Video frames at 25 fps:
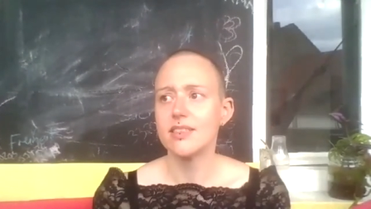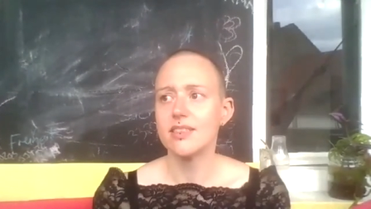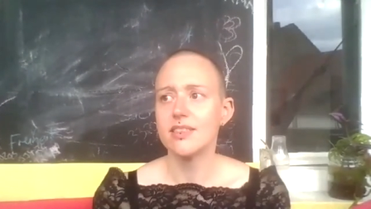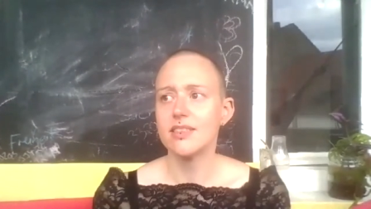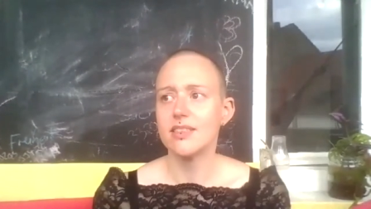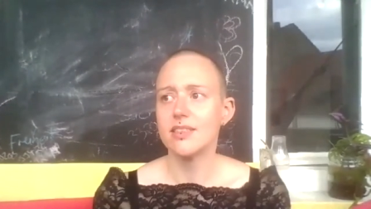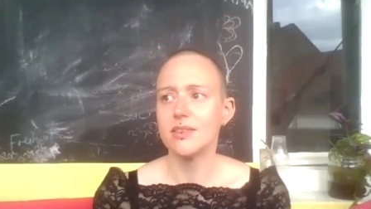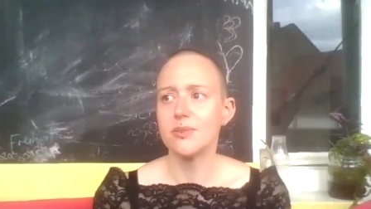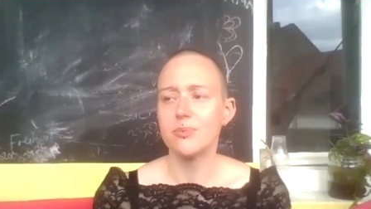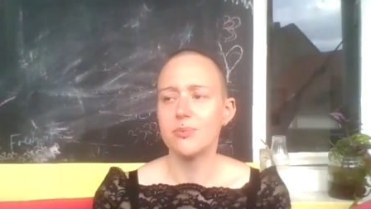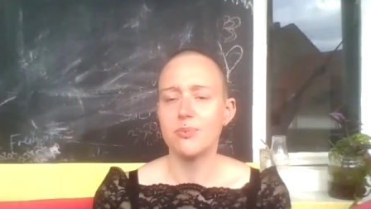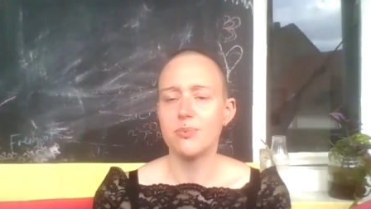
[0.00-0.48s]

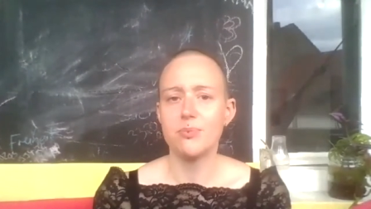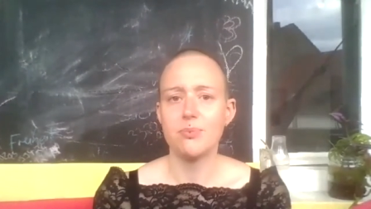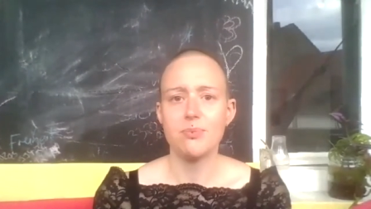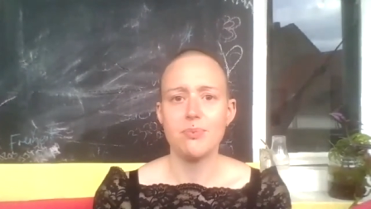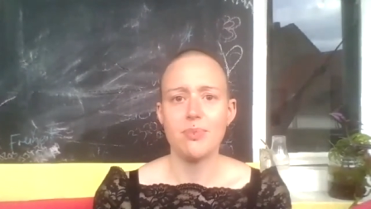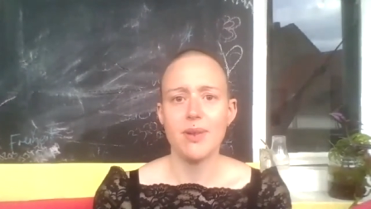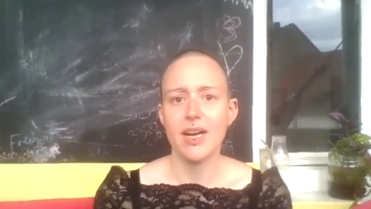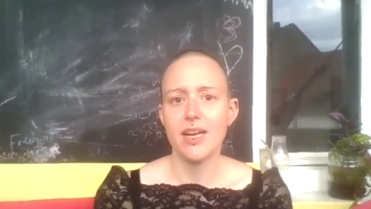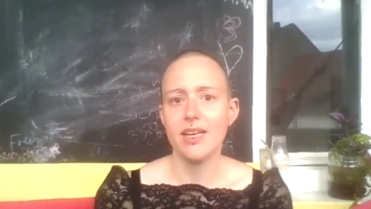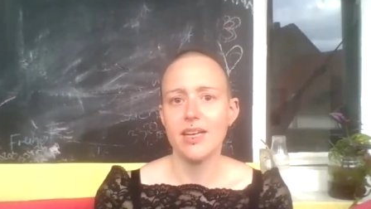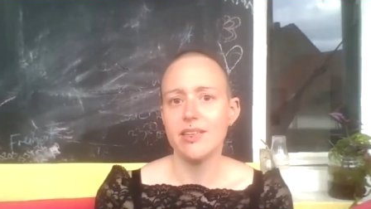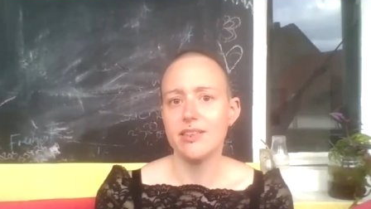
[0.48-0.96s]
uh,
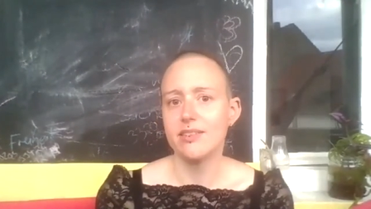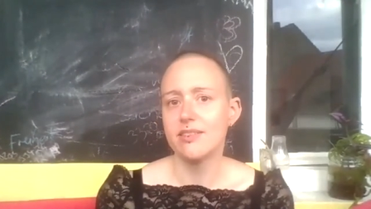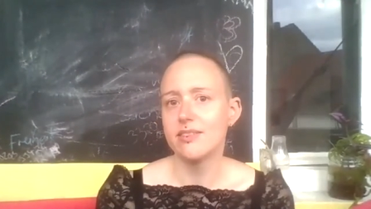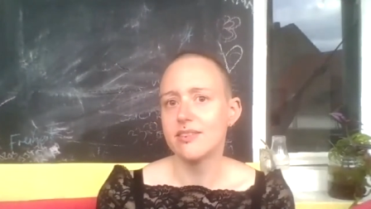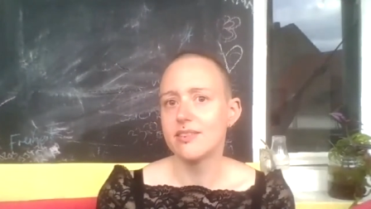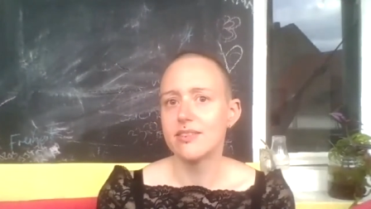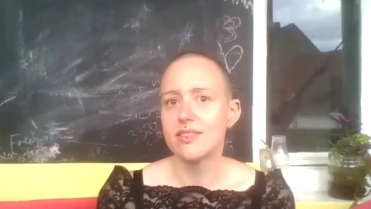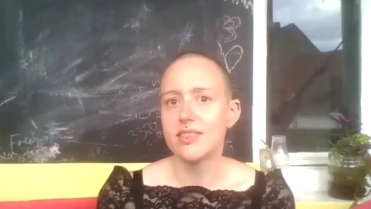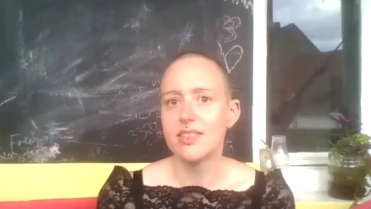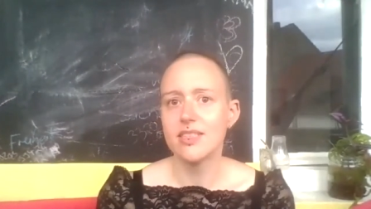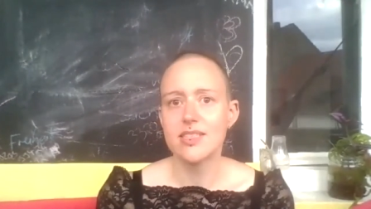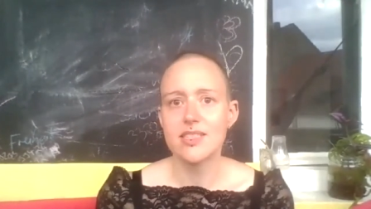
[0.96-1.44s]

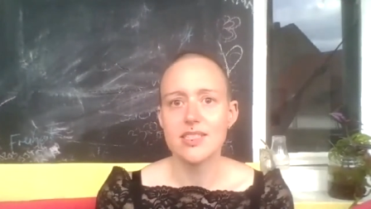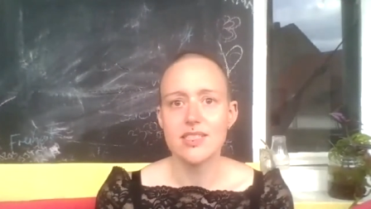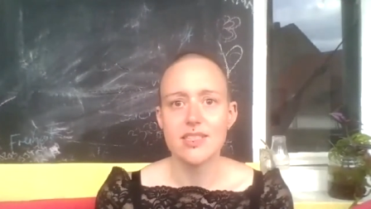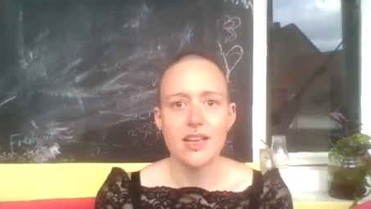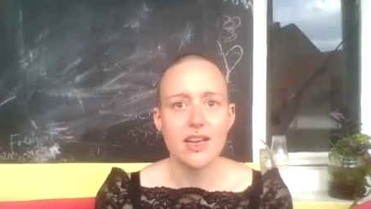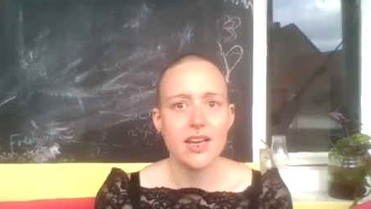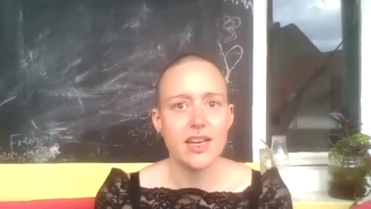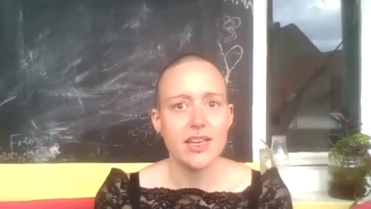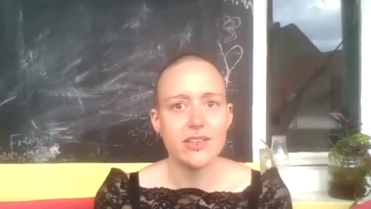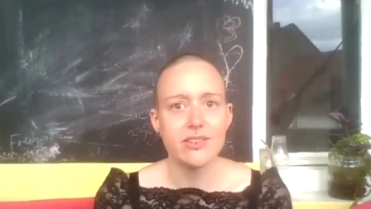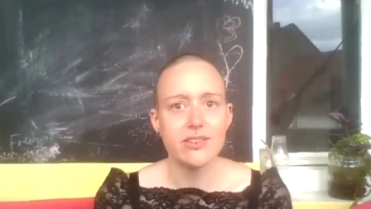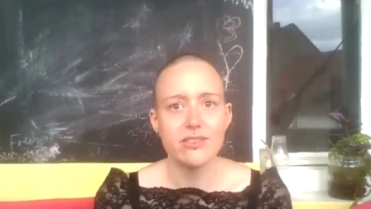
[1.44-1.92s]
buyer,
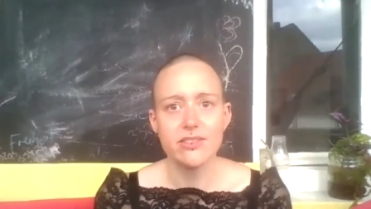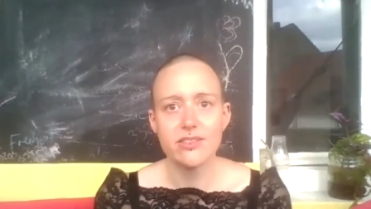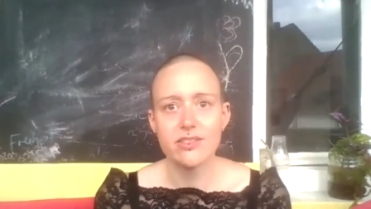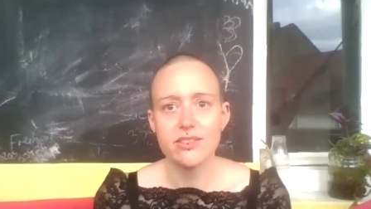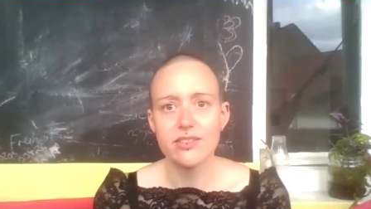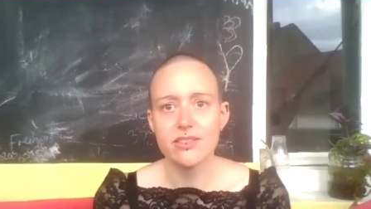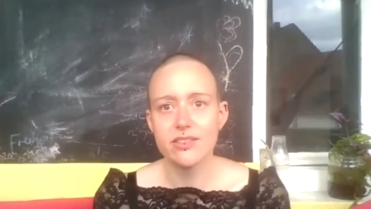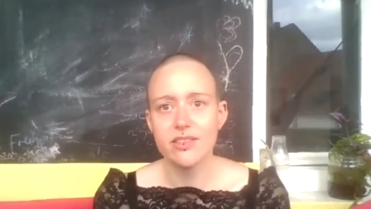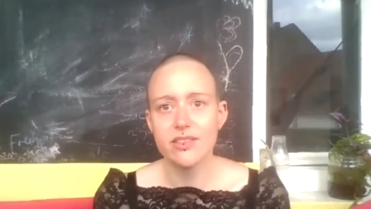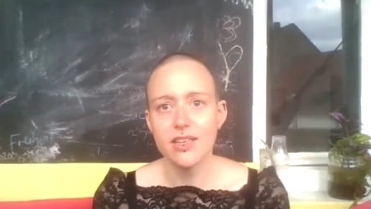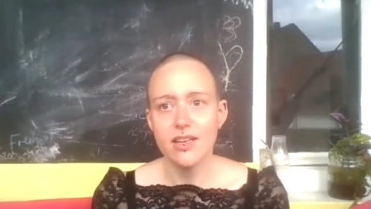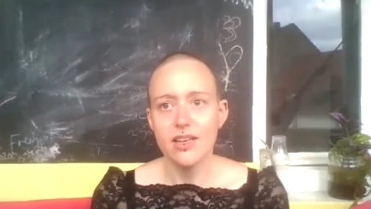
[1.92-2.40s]

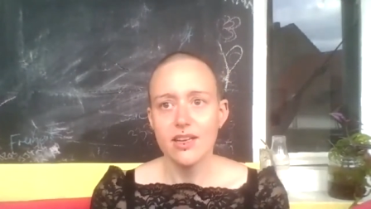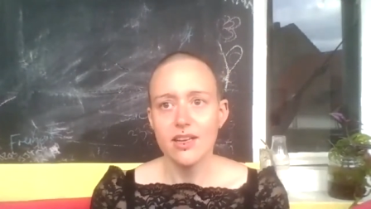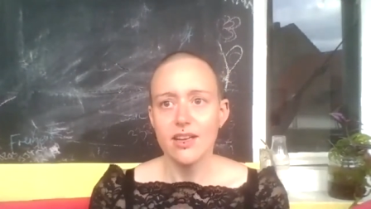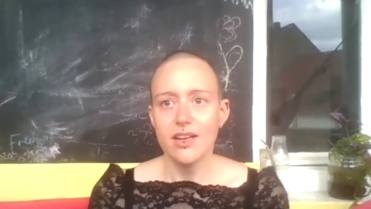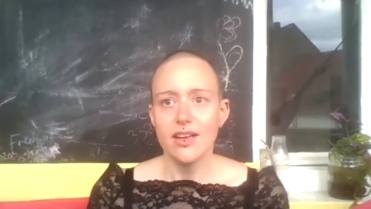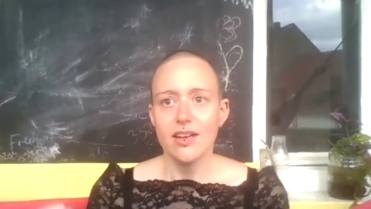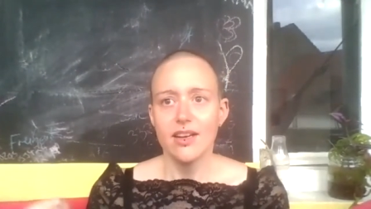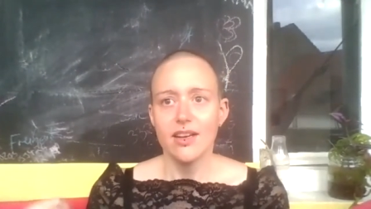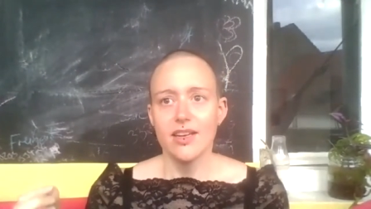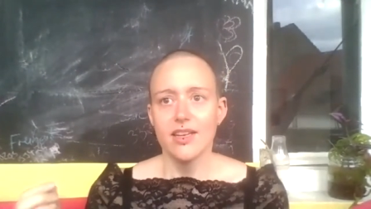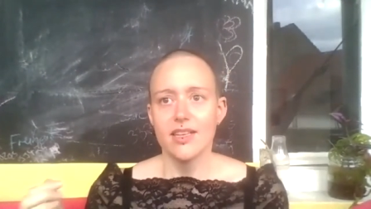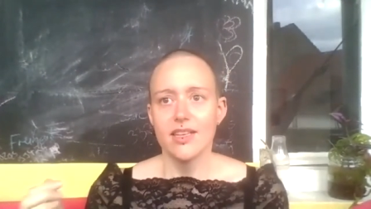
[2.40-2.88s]
designer,
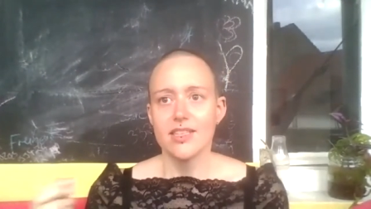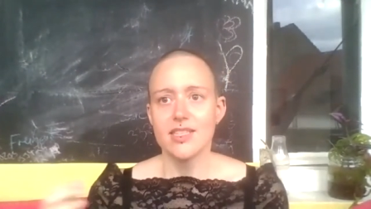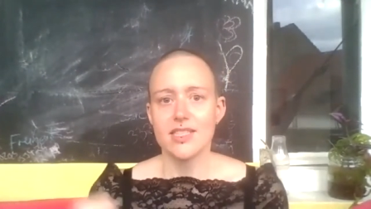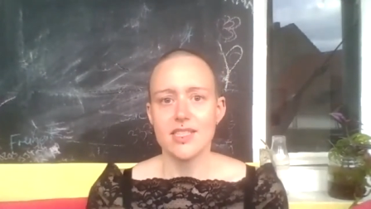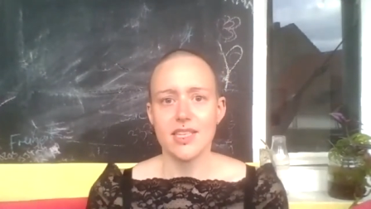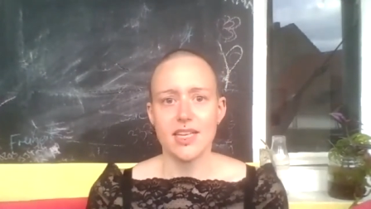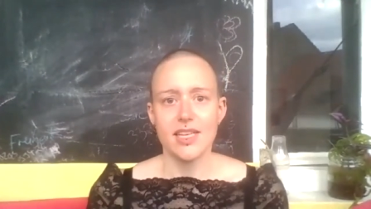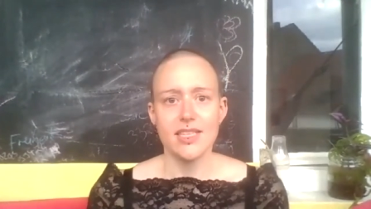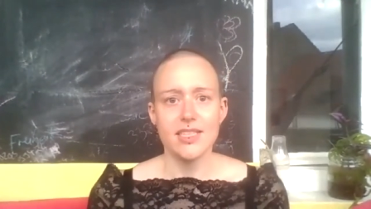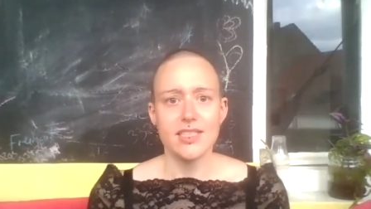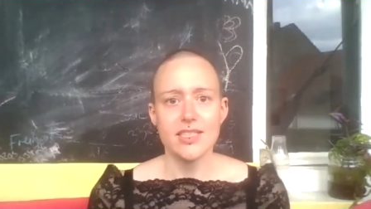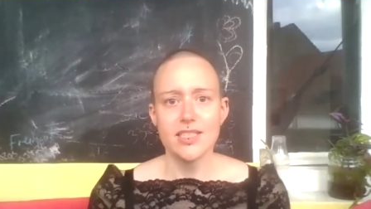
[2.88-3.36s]

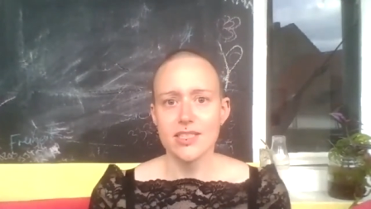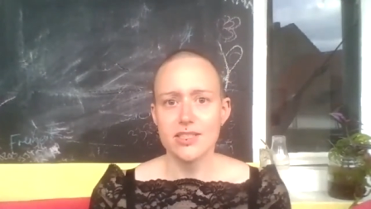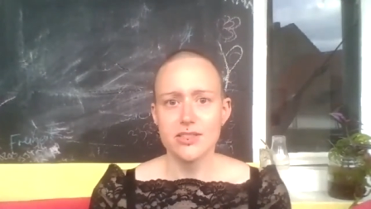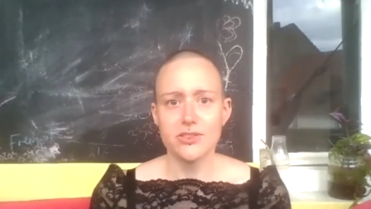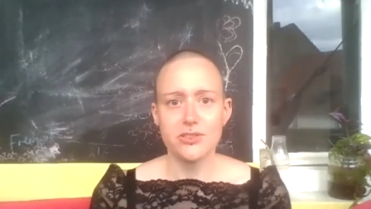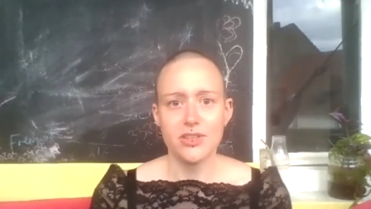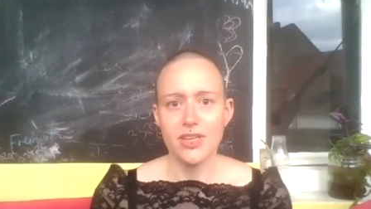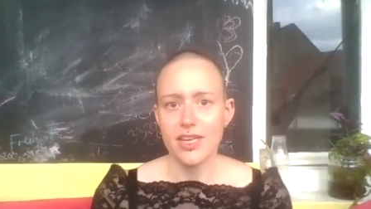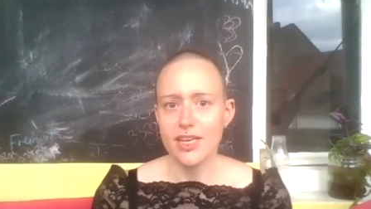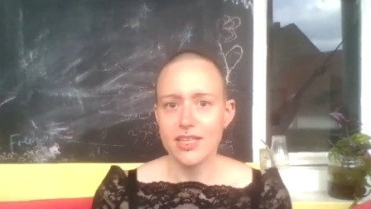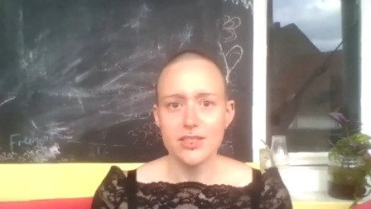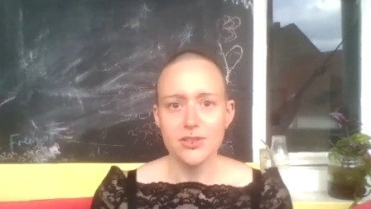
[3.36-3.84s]
scientist,
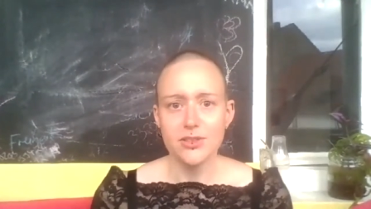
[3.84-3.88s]
creative